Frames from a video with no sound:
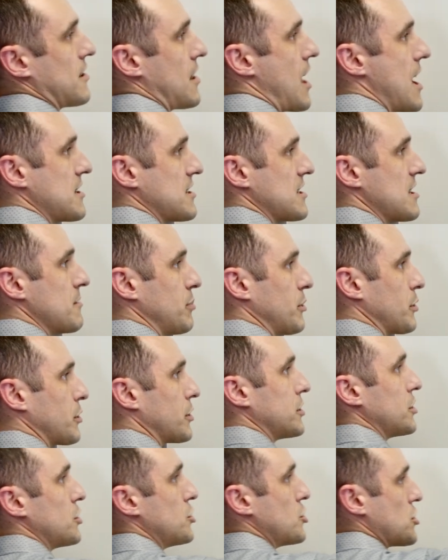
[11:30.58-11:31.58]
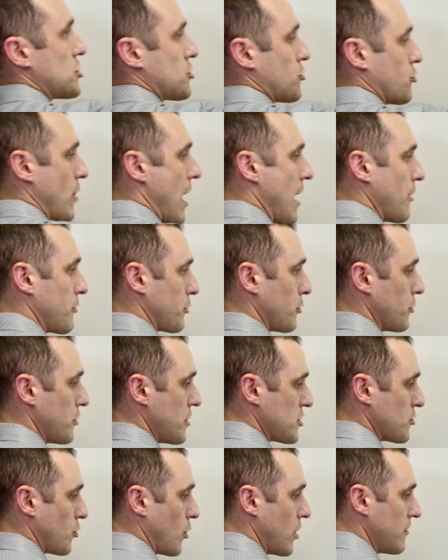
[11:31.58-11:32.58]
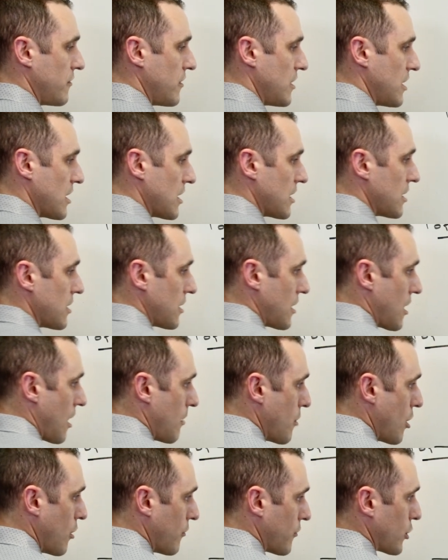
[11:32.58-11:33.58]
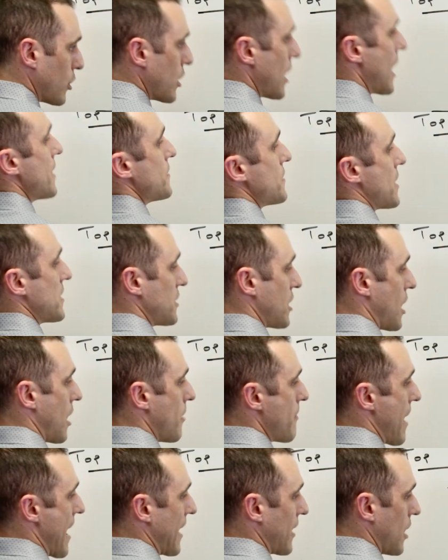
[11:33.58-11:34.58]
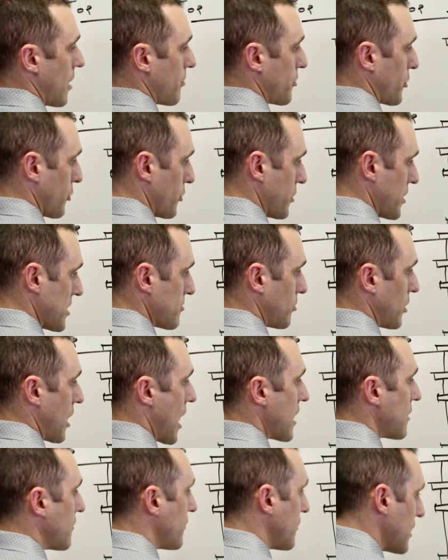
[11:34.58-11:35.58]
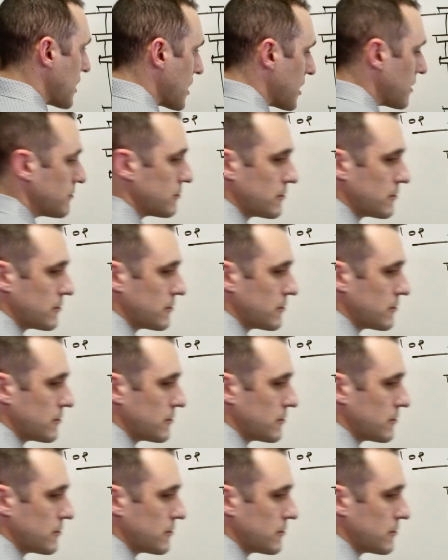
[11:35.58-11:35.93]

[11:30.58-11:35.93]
a lot simpler to just route through this one via, come over, and then come back up through this blind via.